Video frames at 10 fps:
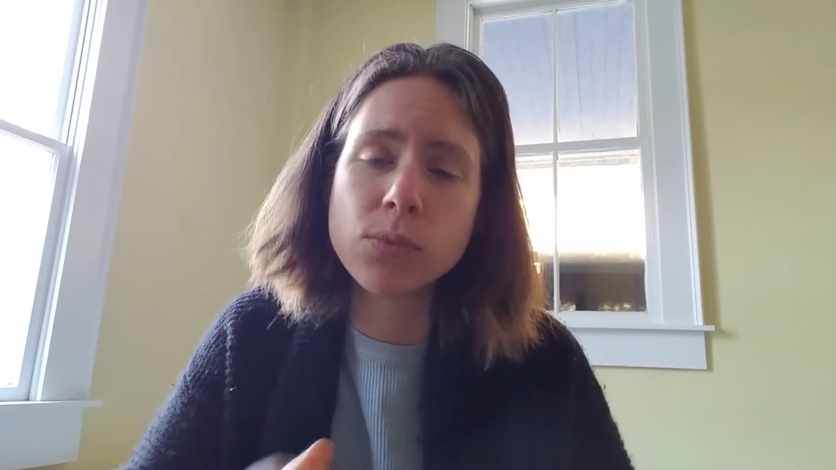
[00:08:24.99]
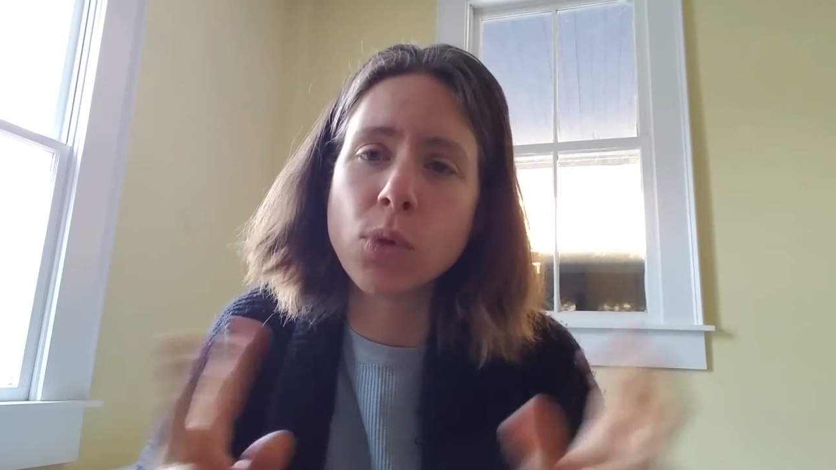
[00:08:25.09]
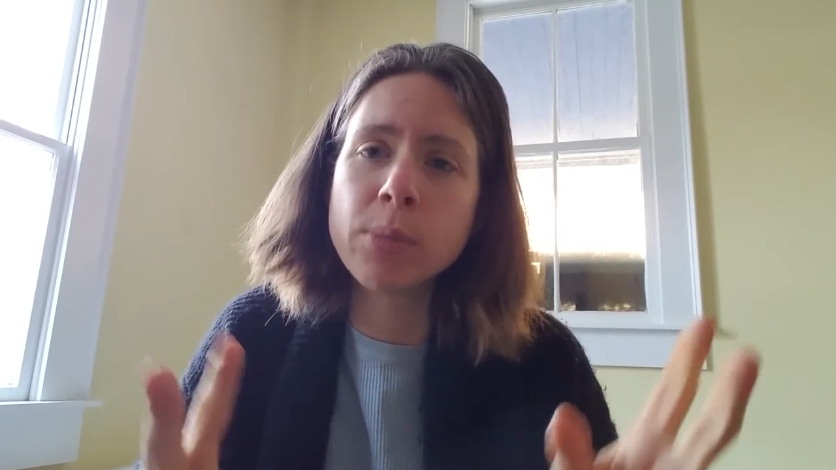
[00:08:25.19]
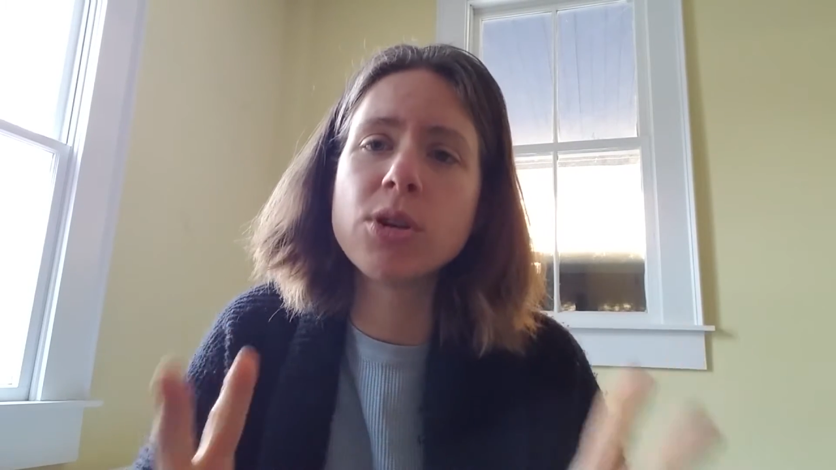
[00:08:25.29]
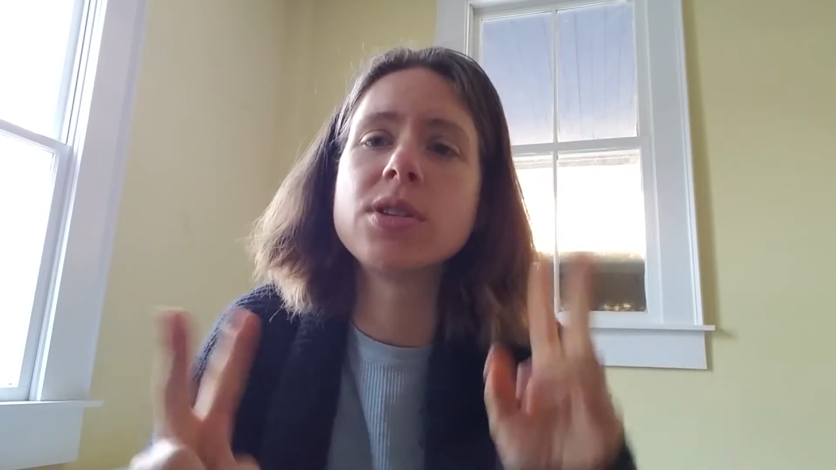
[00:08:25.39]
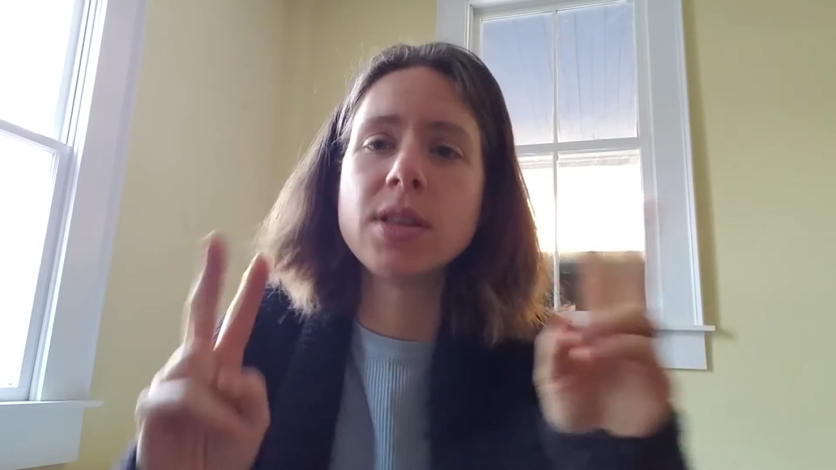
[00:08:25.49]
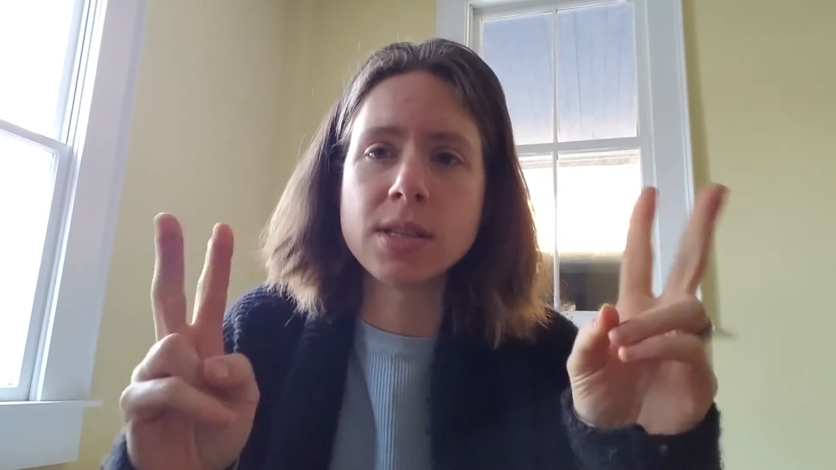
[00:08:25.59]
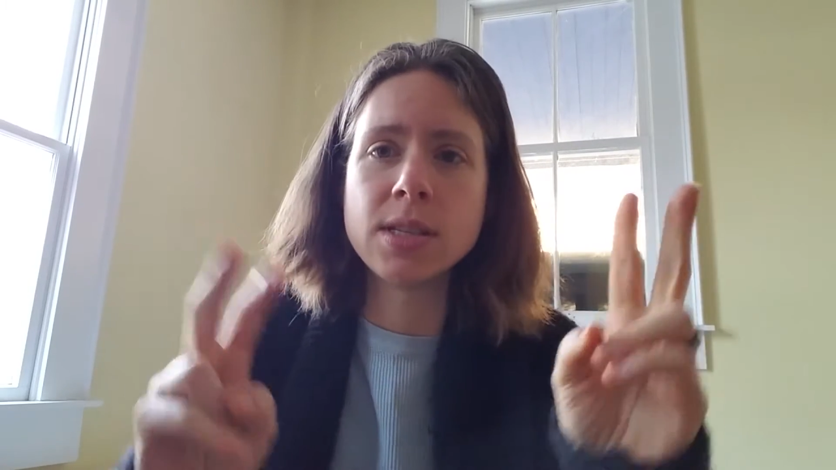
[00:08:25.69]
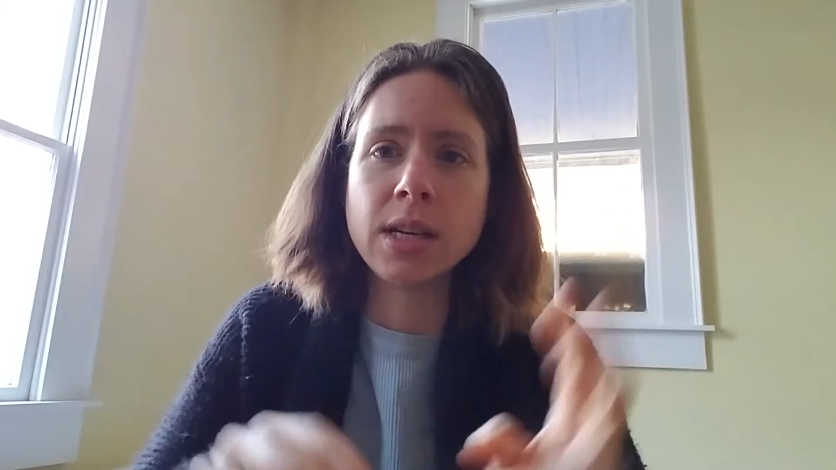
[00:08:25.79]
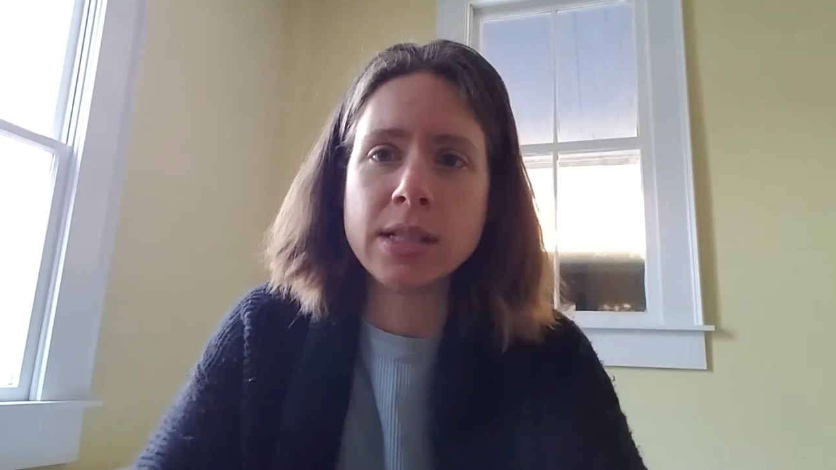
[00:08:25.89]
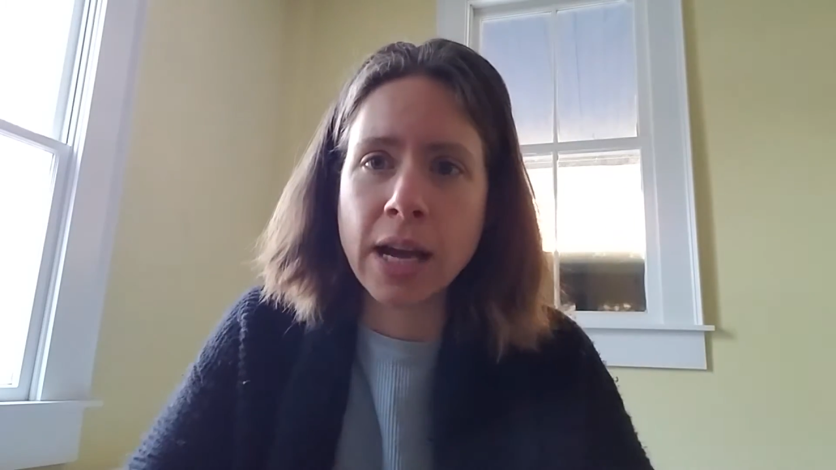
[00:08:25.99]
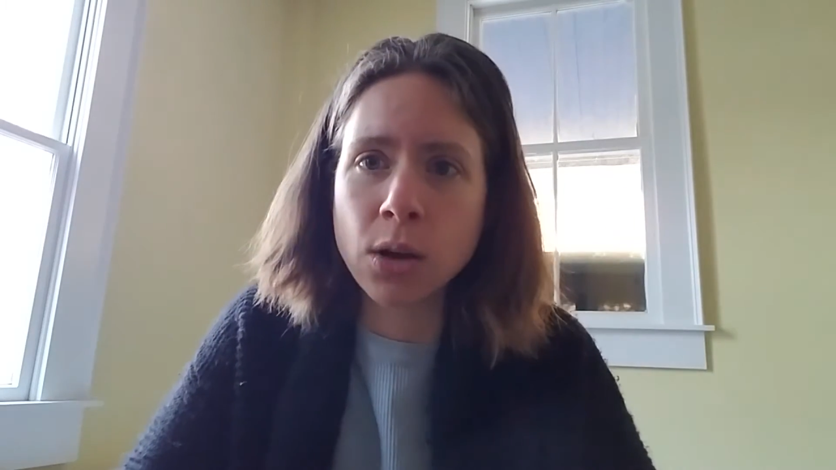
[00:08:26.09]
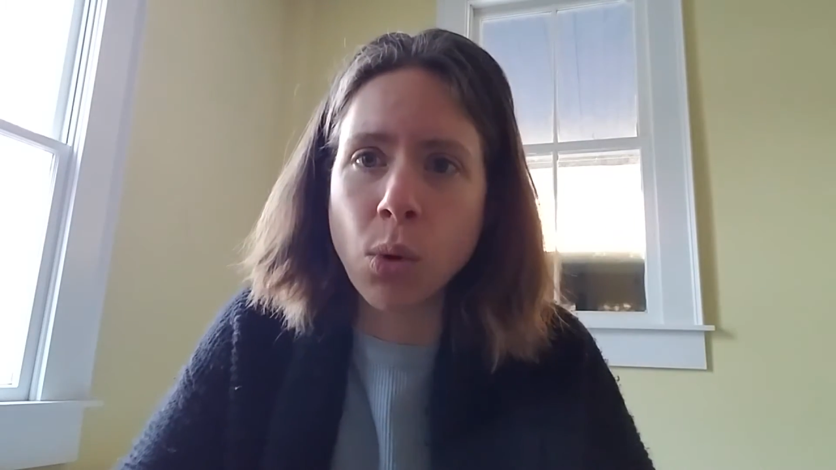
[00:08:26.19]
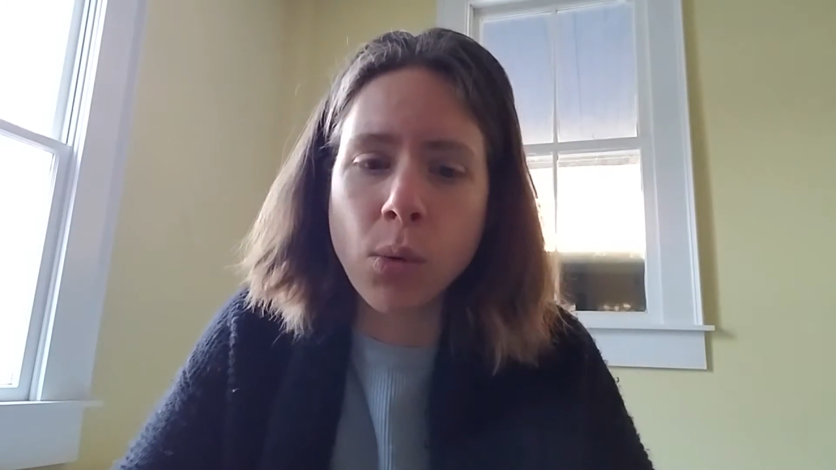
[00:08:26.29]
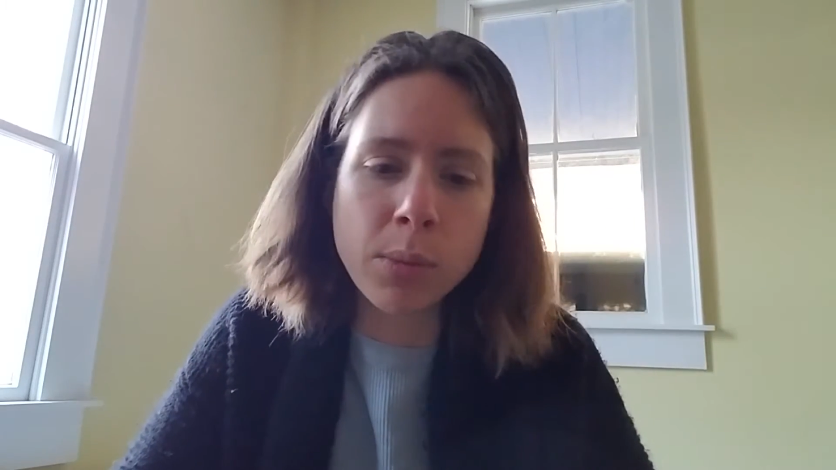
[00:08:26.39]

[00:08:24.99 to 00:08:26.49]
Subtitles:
One person, this is an exact quote,